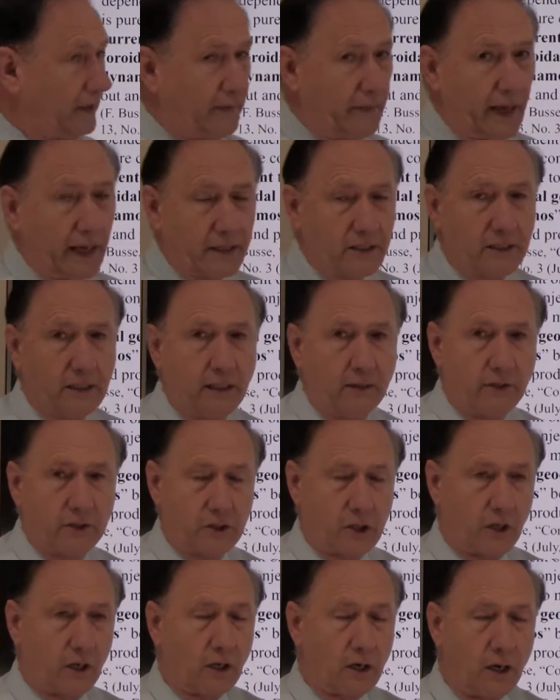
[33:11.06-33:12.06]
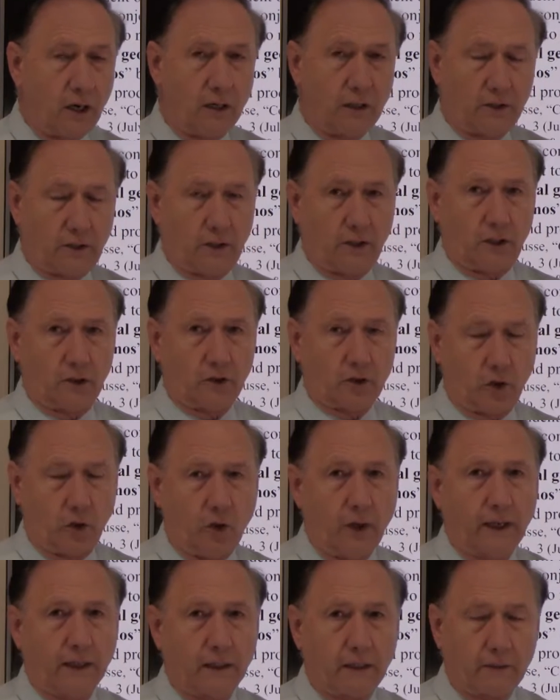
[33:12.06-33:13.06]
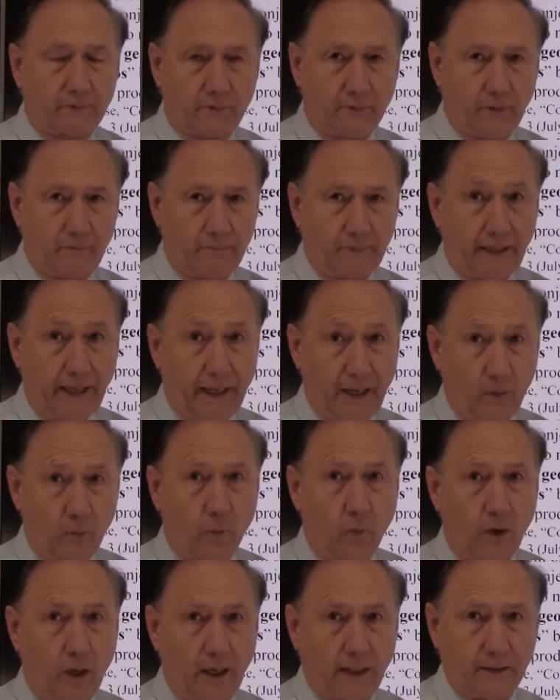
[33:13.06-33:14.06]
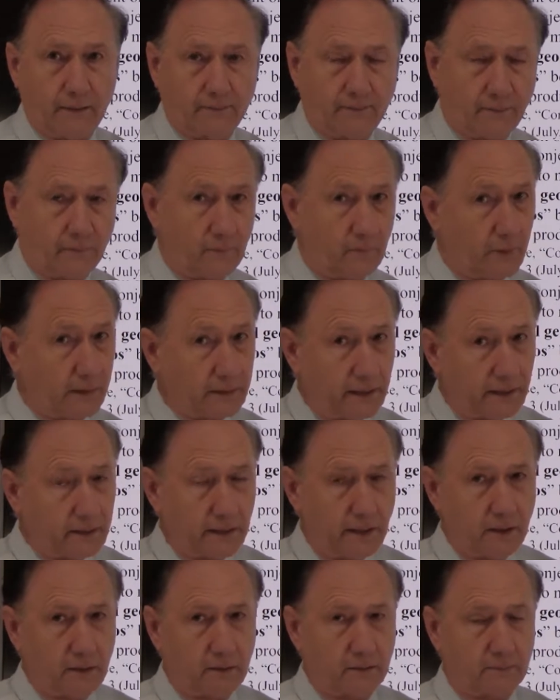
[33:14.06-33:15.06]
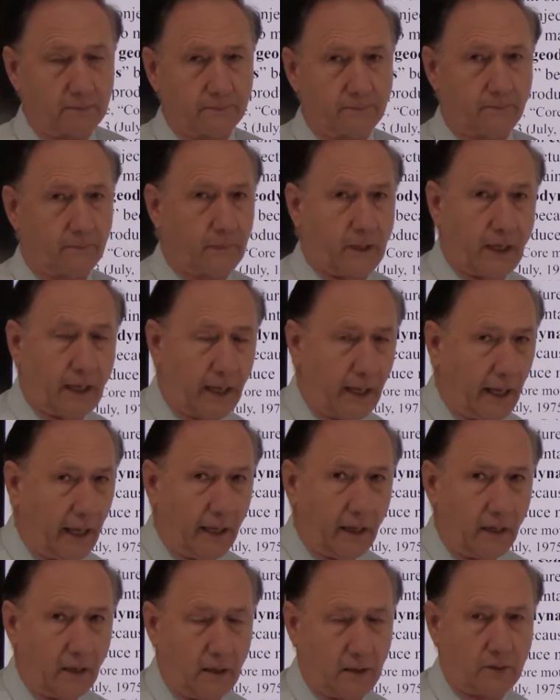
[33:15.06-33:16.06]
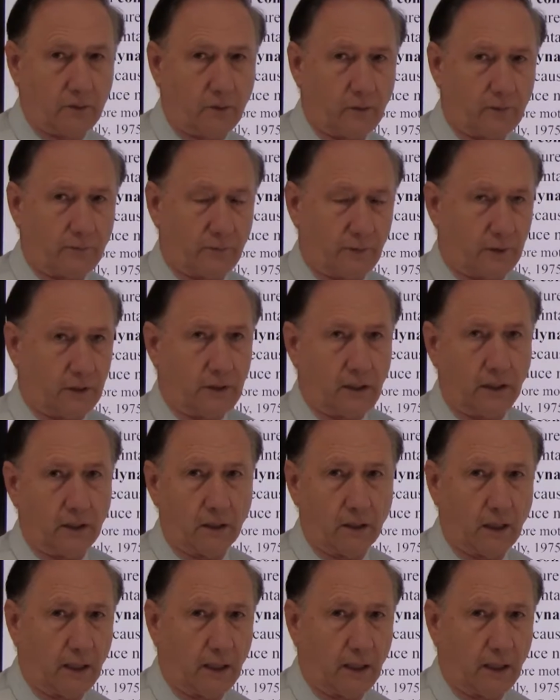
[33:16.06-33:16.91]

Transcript: that theory should have gone into the toilet from day one, but they didn't. They're hanging on to it for dear